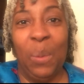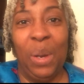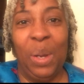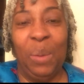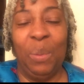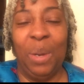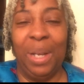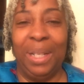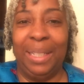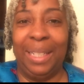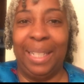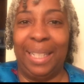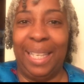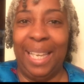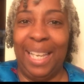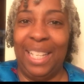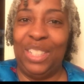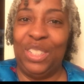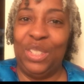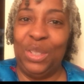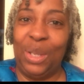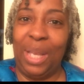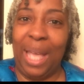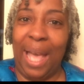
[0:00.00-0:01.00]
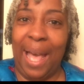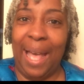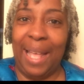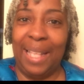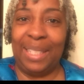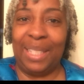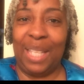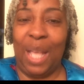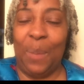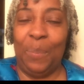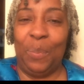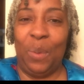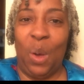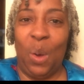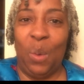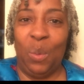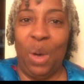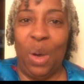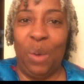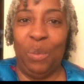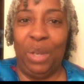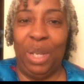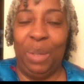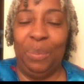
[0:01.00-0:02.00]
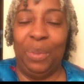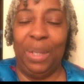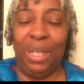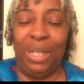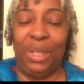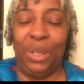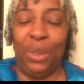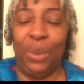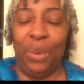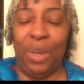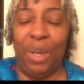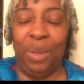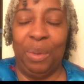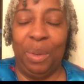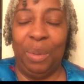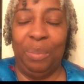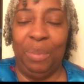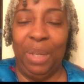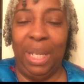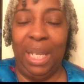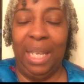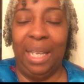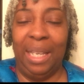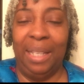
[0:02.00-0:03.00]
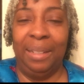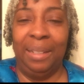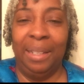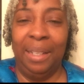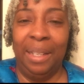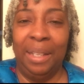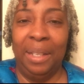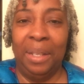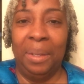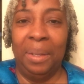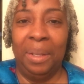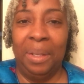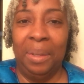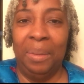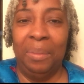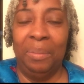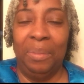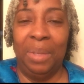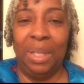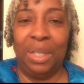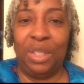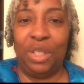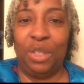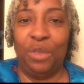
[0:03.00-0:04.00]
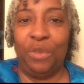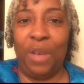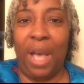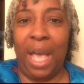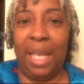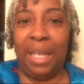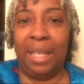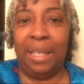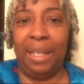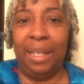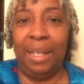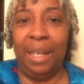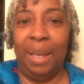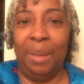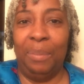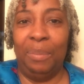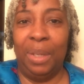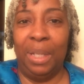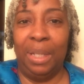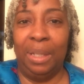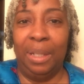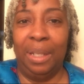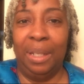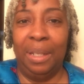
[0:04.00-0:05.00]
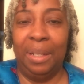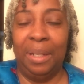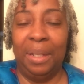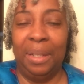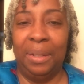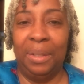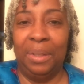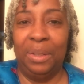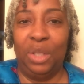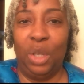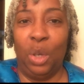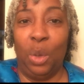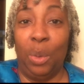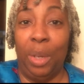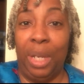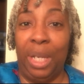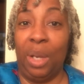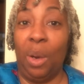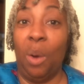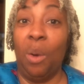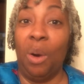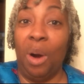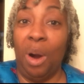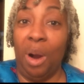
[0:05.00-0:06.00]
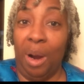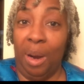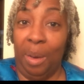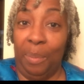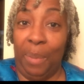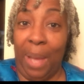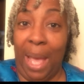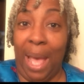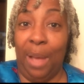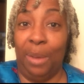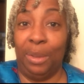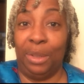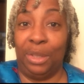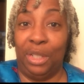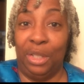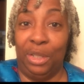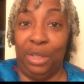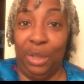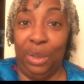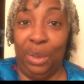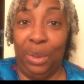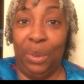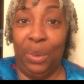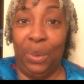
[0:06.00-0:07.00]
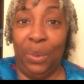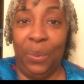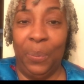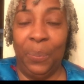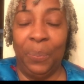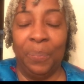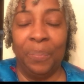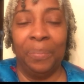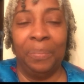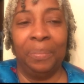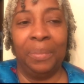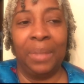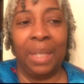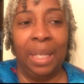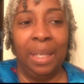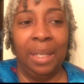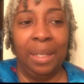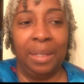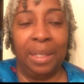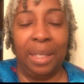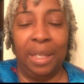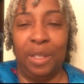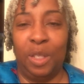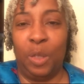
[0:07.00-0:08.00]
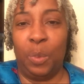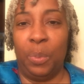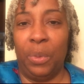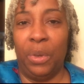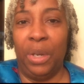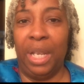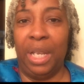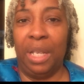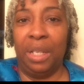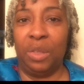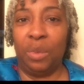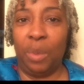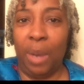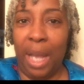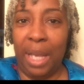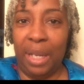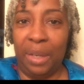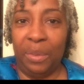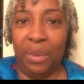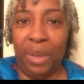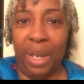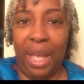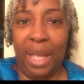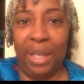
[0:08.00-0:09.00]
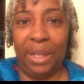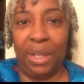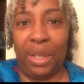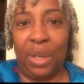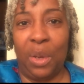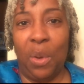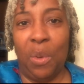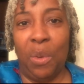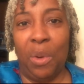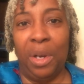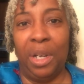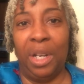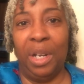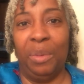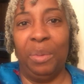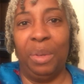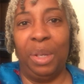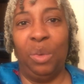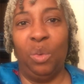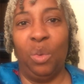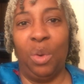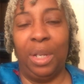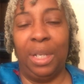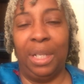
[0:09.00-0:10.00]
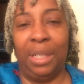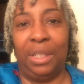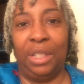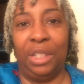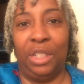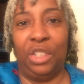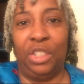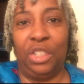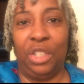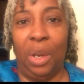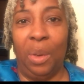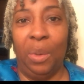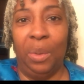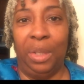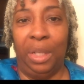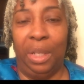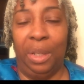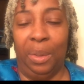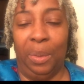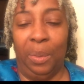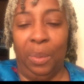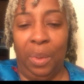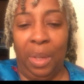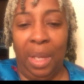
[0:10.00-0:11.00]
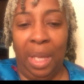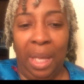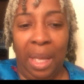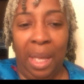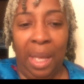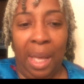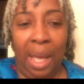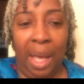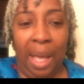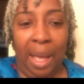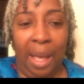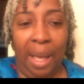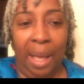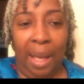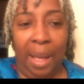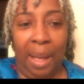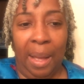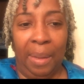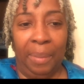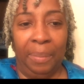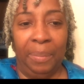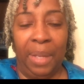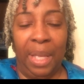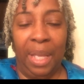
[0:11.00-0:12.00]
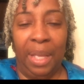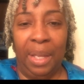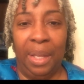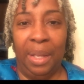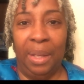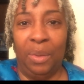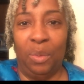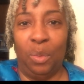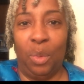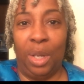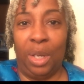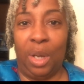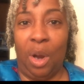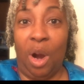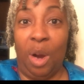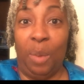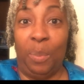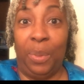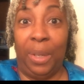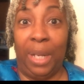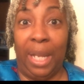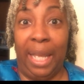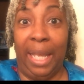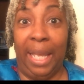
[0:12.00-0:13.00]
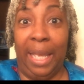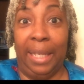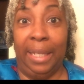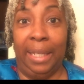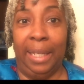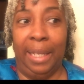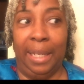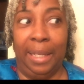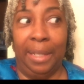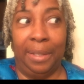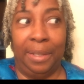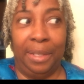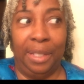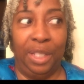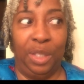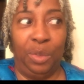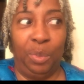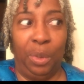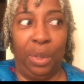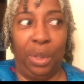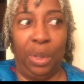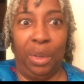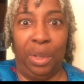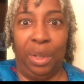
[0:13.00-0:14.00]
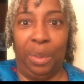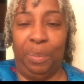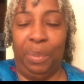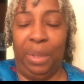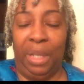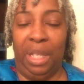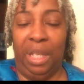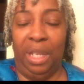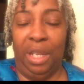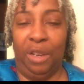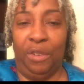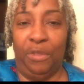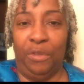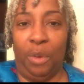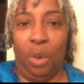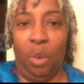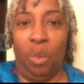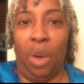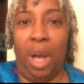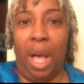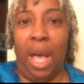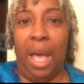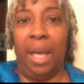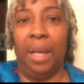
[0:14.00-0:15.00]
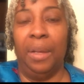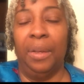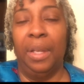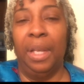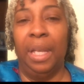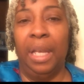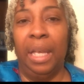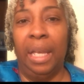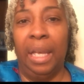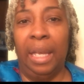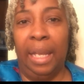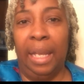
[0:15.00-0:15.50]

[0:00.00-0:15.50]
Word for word: we want to catch you guys up on what we've been doing with me and Mr. Viking have been doing or are about to do. Since spring is right around the corner, we wanted to show you um, what our plan is since we're going to be here for a while.